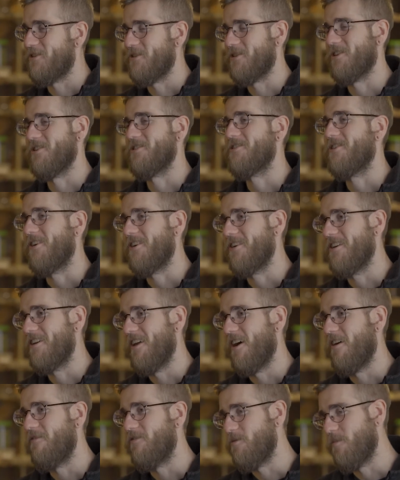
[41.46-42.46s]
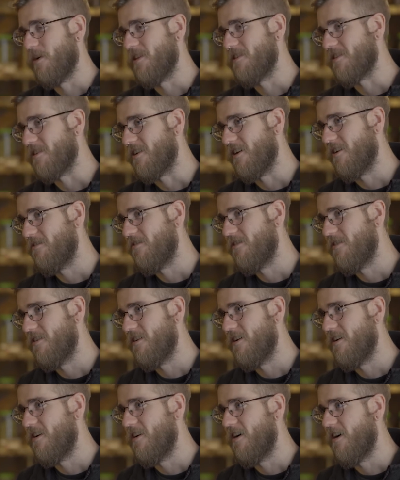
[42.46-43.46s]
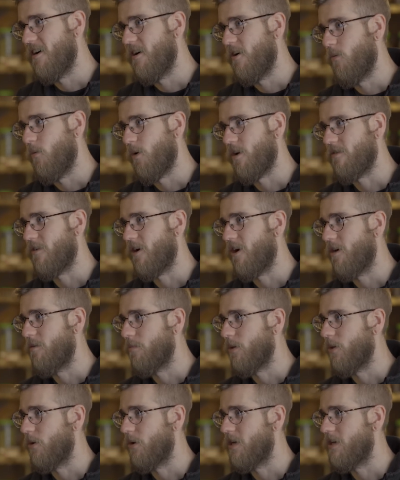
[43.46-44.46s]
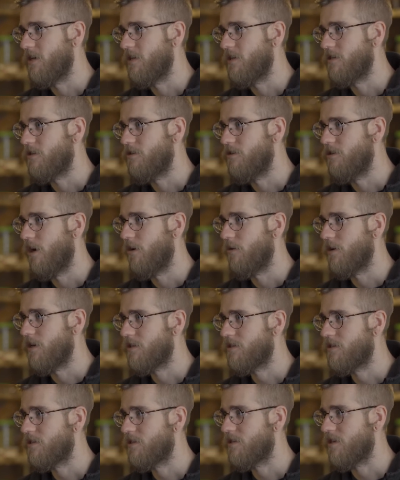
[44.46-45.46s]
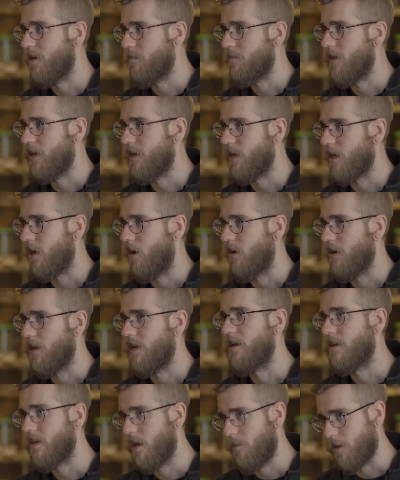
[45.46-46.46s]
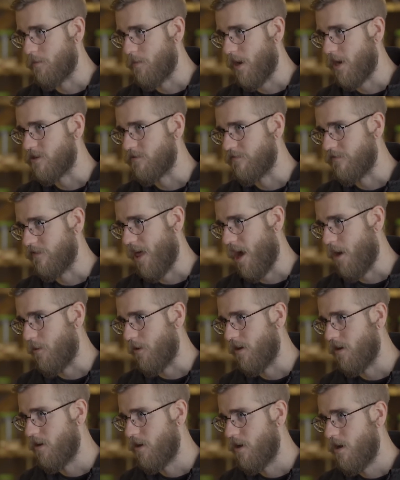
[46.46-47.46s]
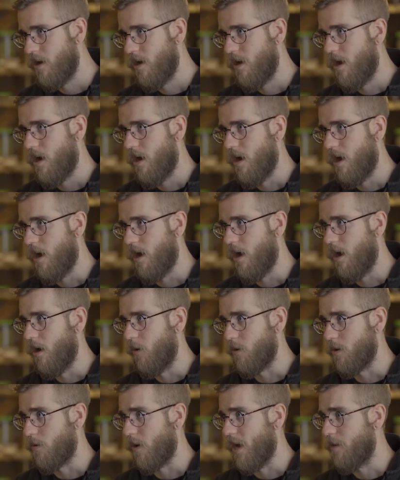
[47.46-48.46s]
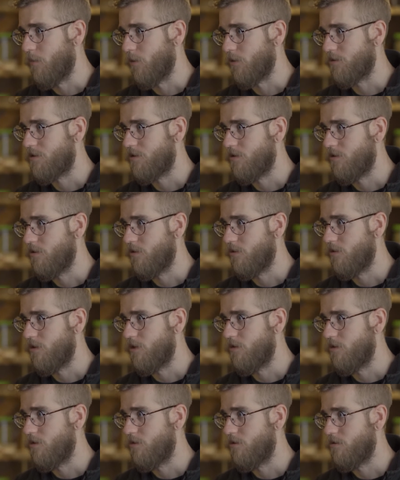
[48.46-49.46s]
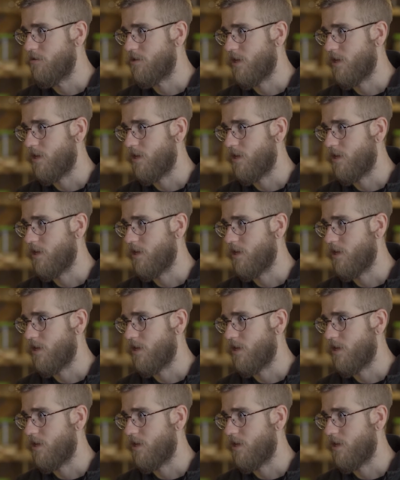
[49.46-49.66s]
this all started a few months ago. One of our employees noticed something on an incoming batch of flower. We were able to use